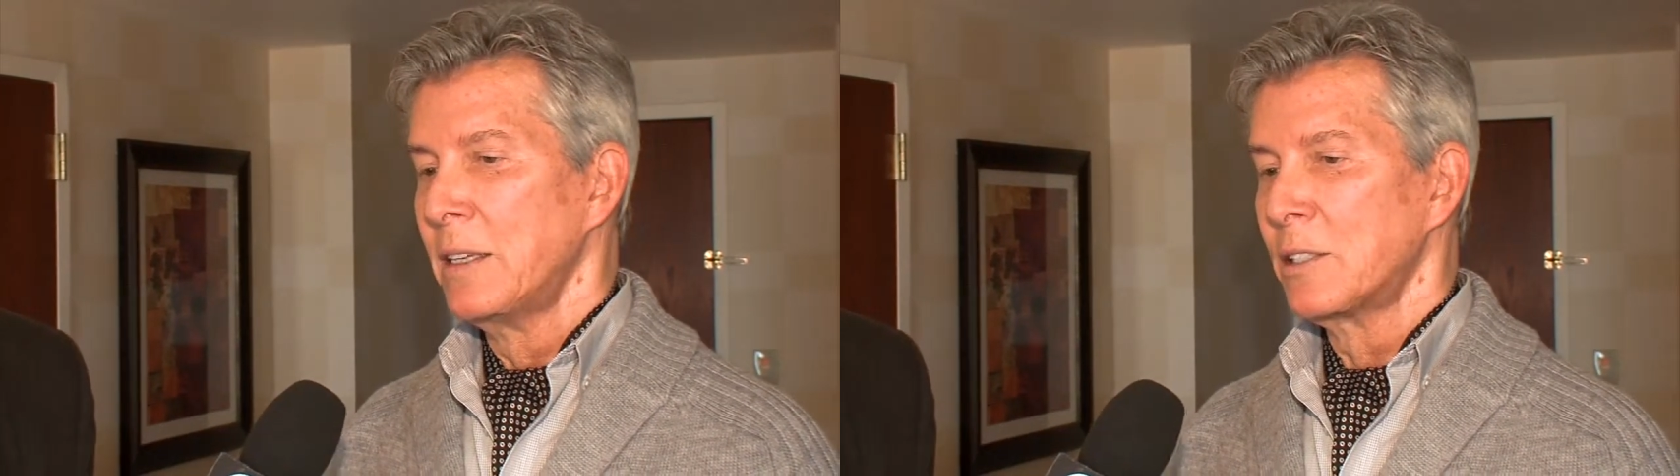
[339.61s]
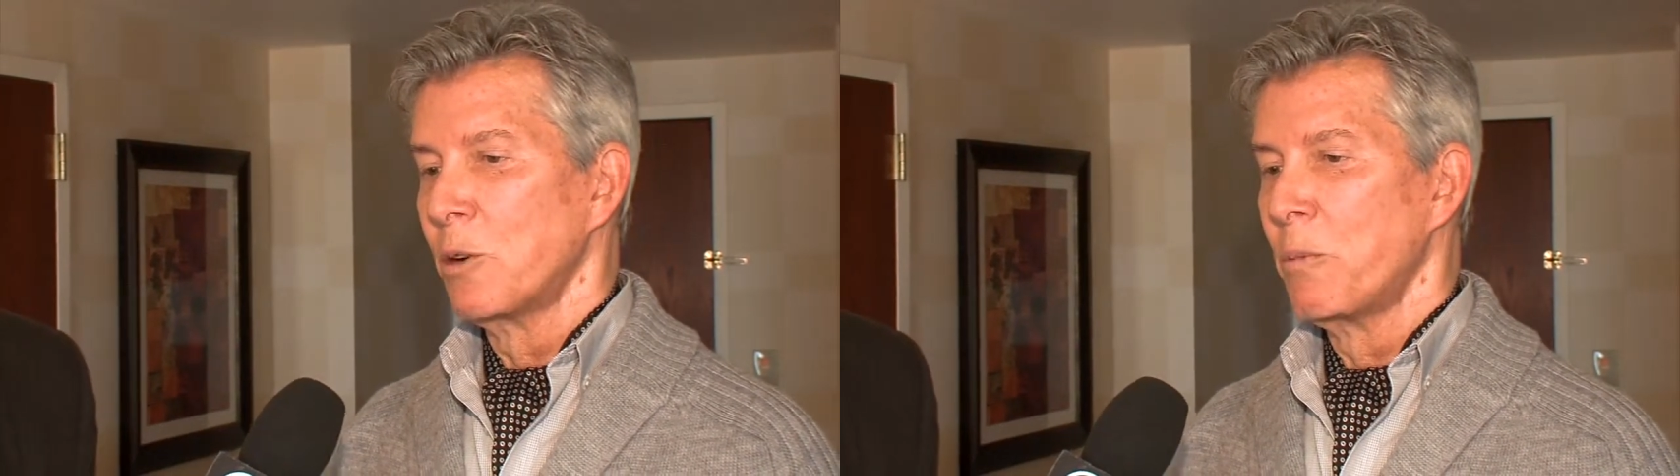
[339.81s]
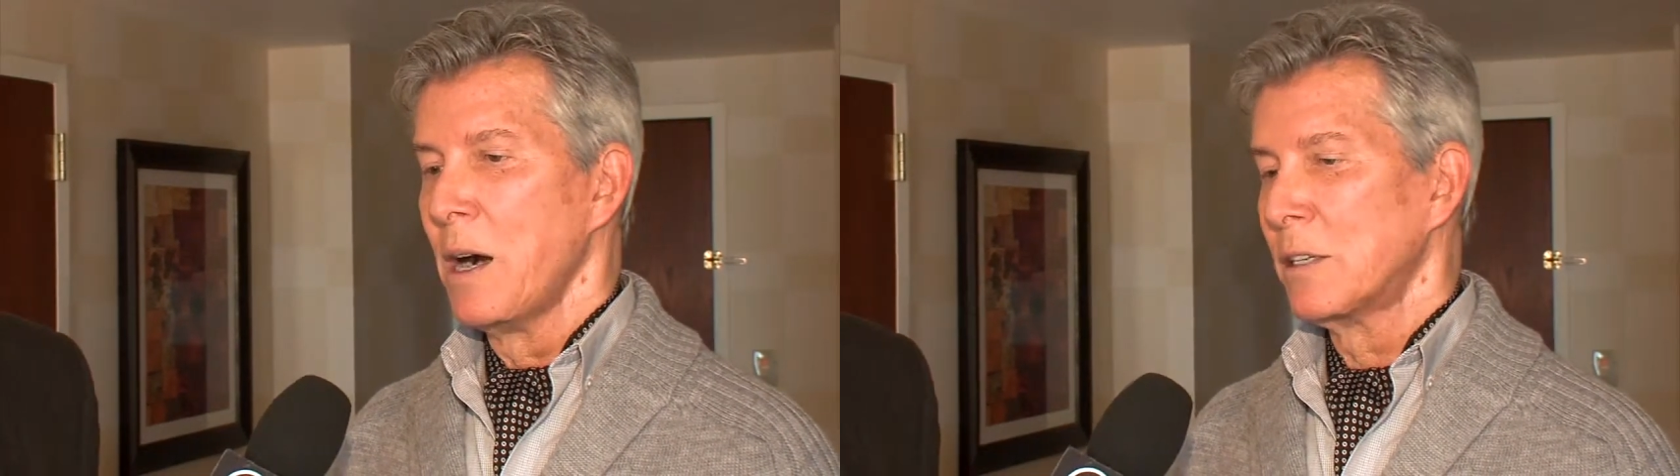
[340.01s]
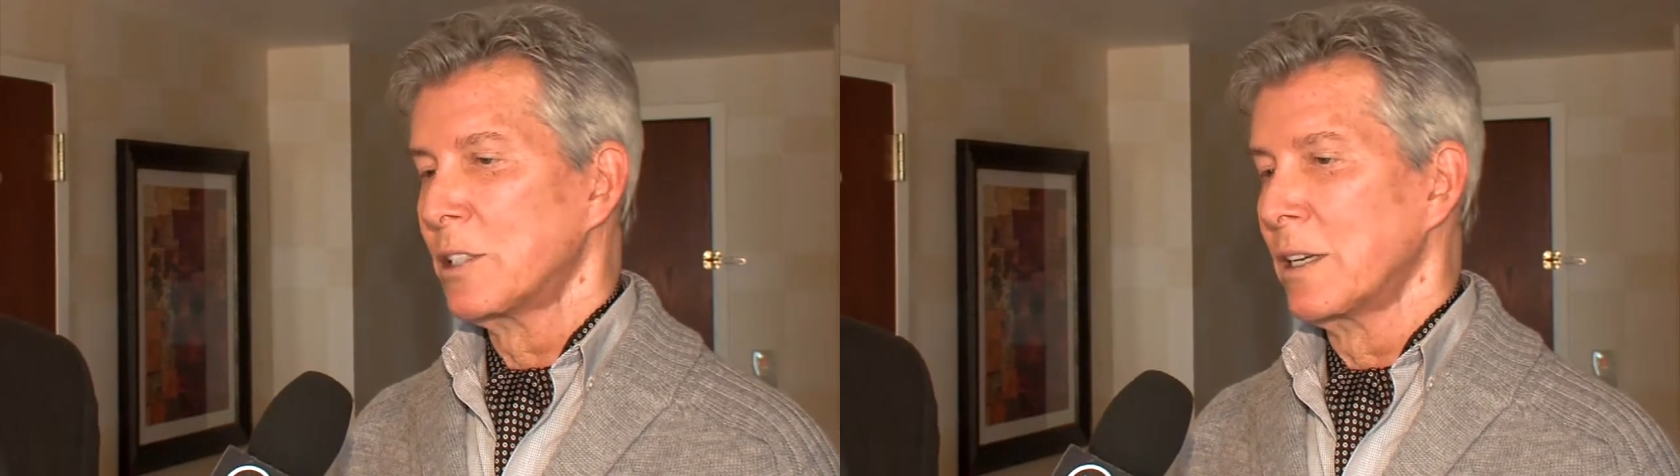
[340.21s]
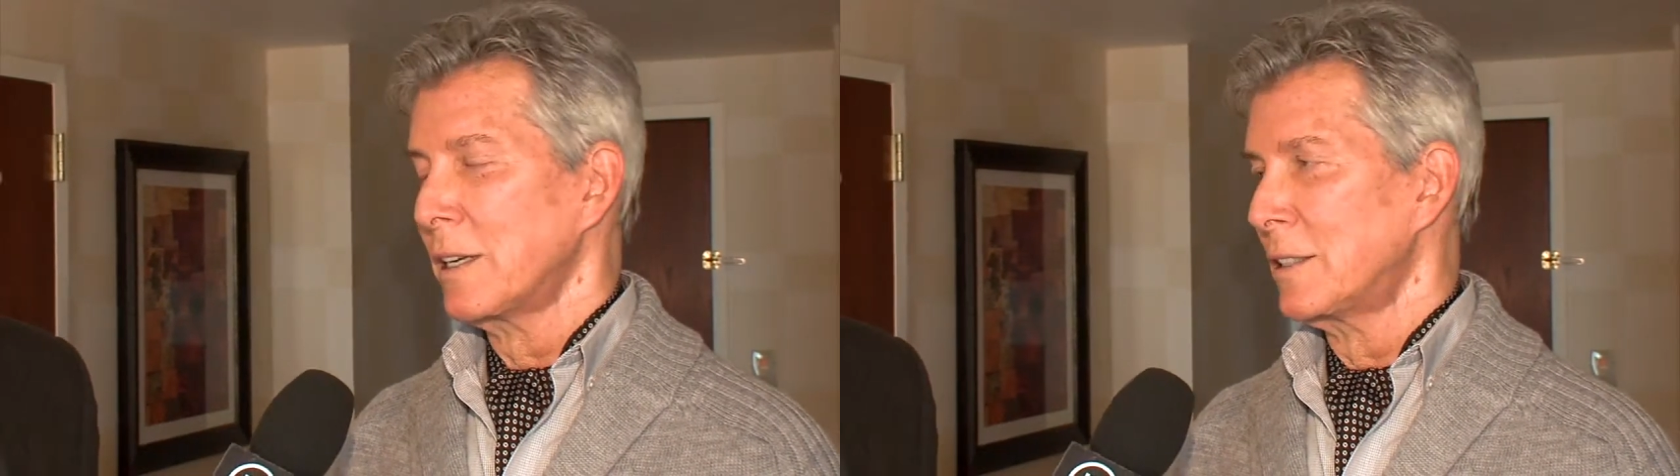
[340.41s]
So
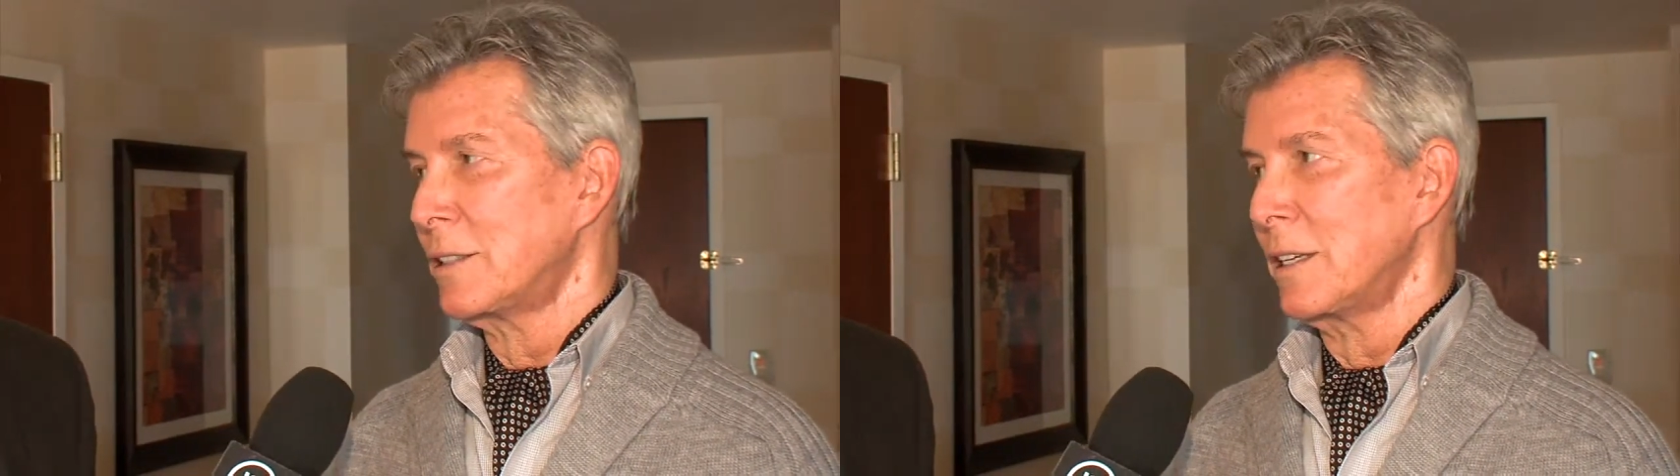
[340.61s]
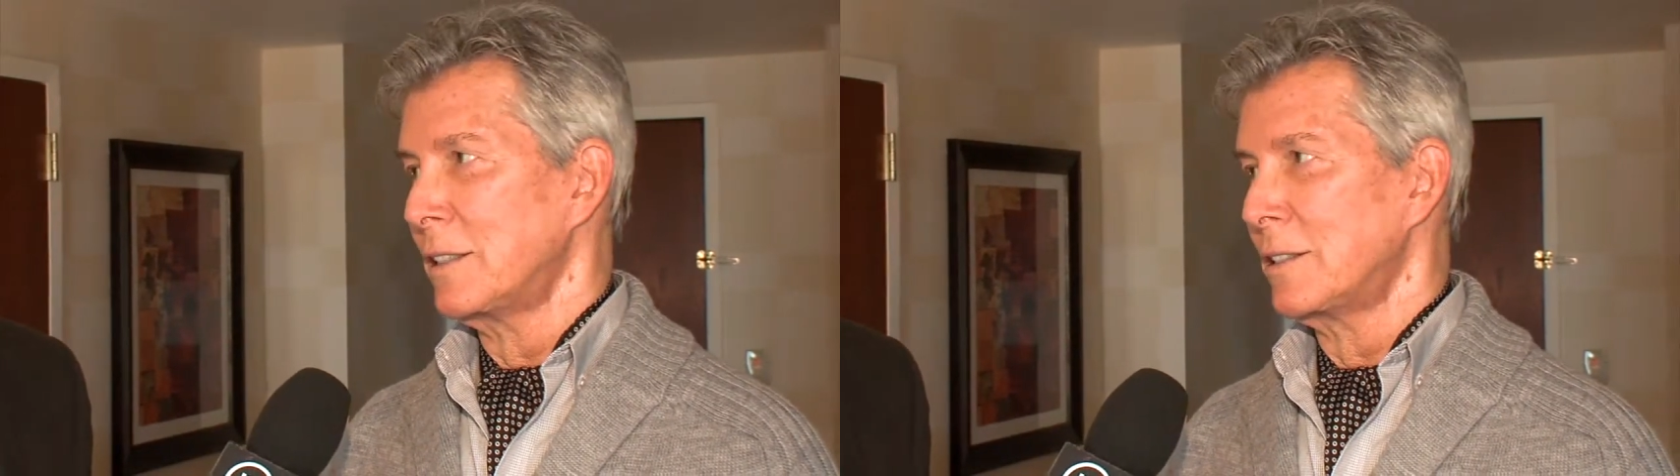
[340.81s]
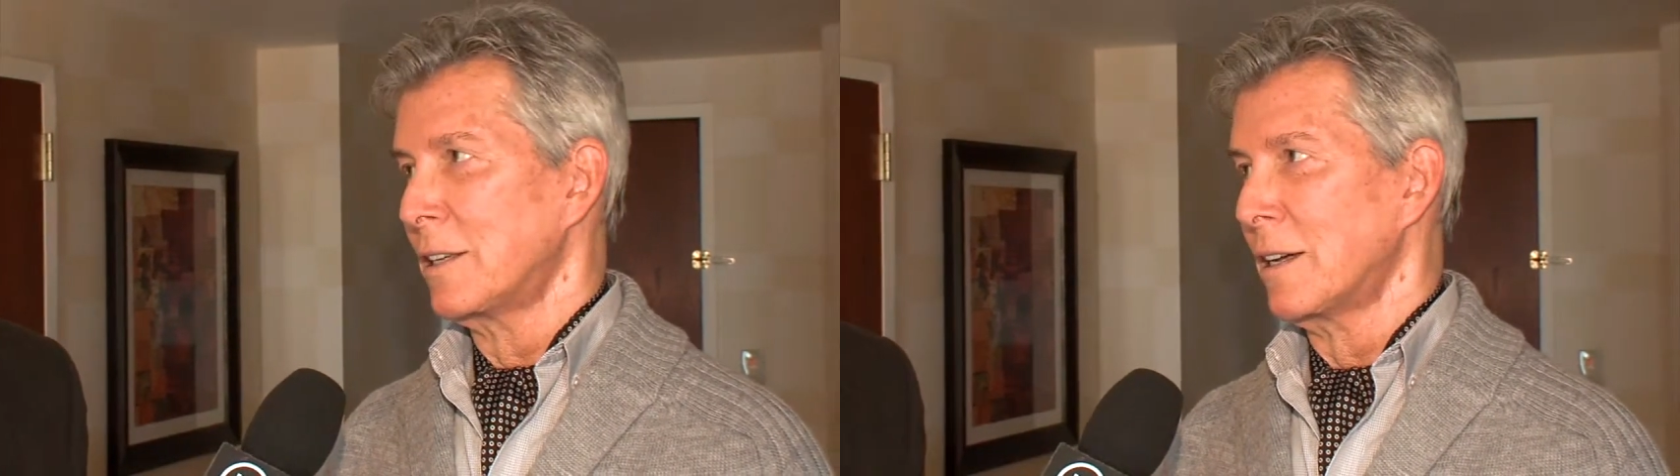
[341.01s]
boxing is